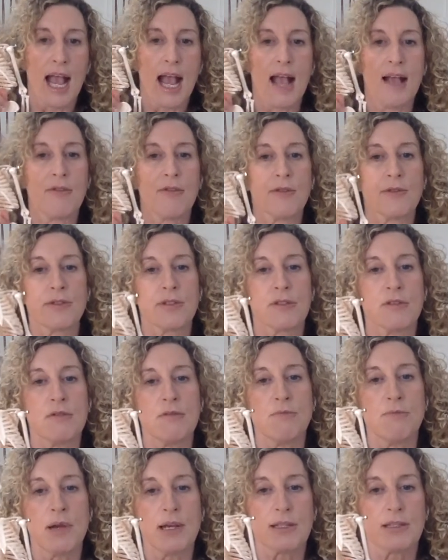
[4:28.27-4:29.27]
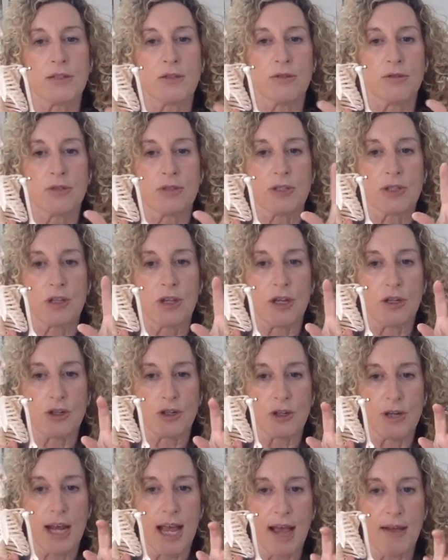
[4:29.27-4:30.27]
And those little muscles
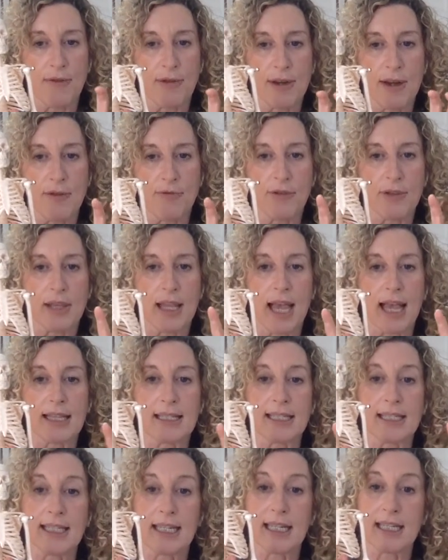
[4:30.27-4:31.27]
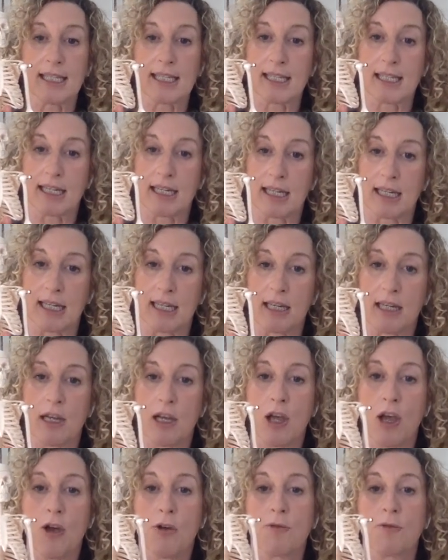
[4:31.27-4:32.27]
should have enough elasticity
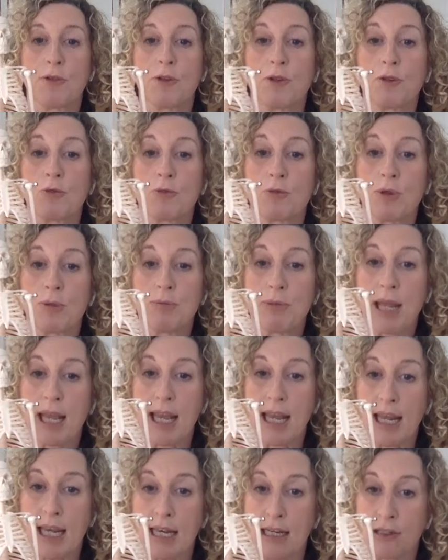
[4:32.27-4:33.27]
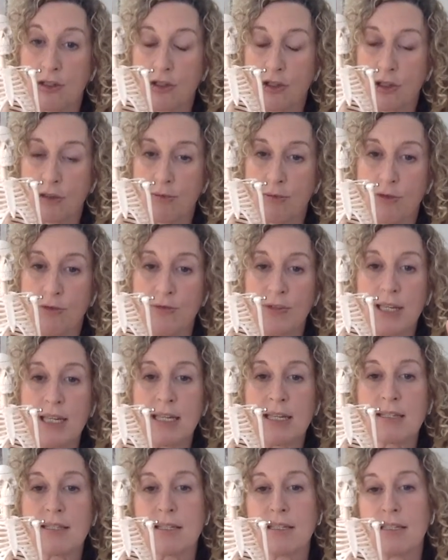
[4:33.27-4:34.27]
for your rib cage to move
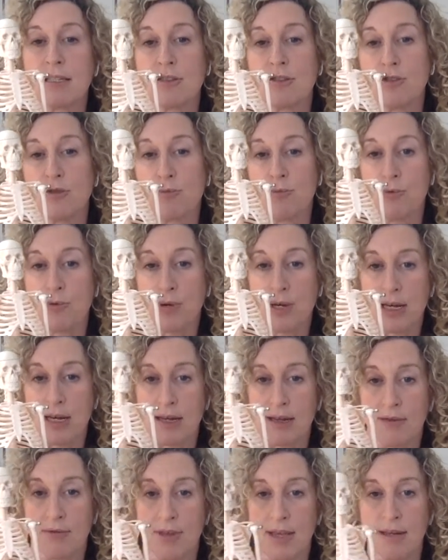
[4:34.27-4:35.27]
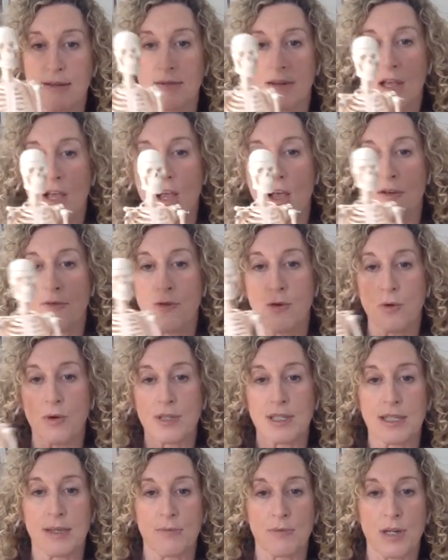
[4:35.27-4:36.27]
easily as you breathe. And of
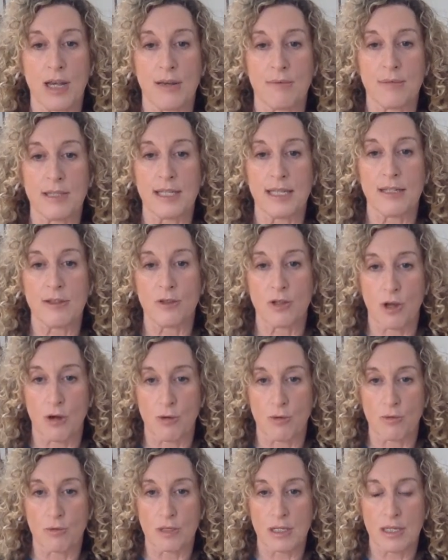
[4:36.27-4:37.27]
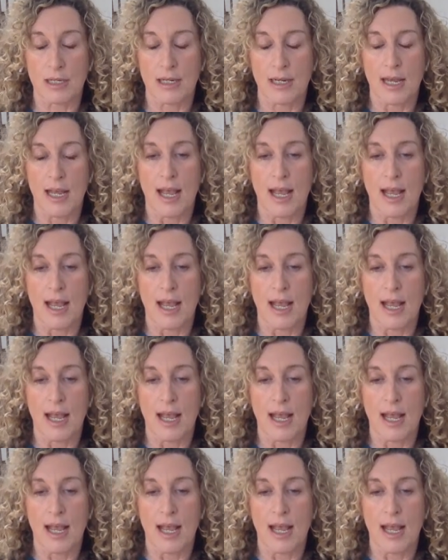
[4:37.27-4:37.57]
course, sometimes they don't.